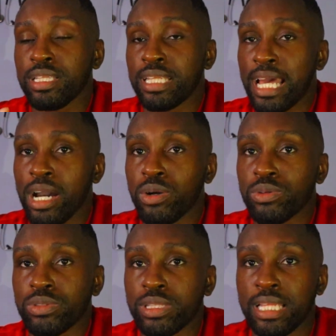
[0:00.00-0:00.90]

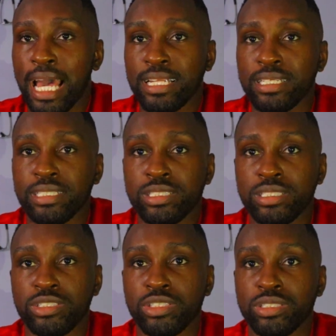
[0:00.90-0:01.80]
now that
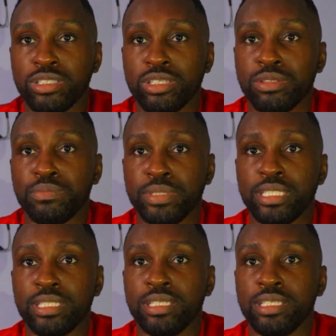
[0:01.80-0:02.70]
is just gonna
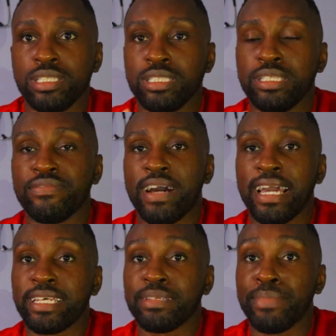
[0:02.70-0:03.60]
be
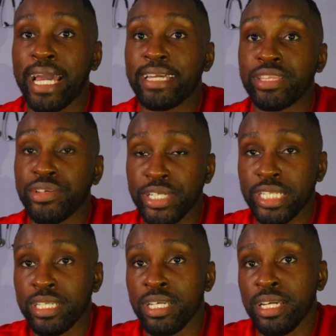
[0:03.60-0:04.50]
divided by
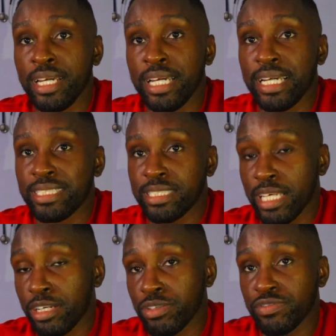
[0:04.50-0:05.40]
3
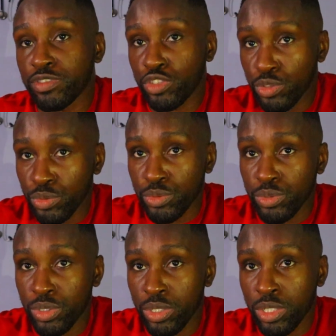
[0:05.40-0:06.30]
instead of 2.
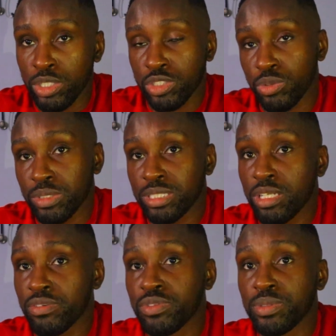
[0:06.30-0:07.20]
So
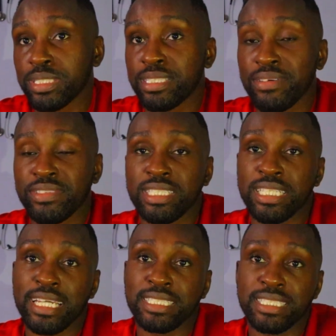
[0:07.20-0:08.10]
instead of doing 7
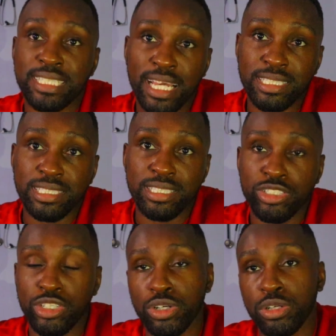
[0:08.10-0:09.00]
to 8 sets,
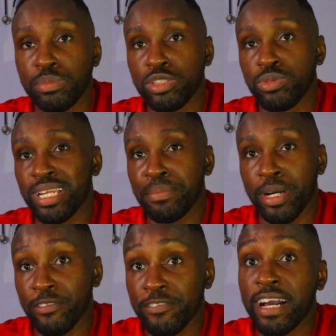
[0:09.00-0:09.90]
you're gonna be doing
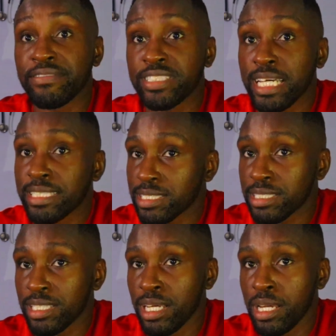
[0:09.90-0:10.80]
about 5 sets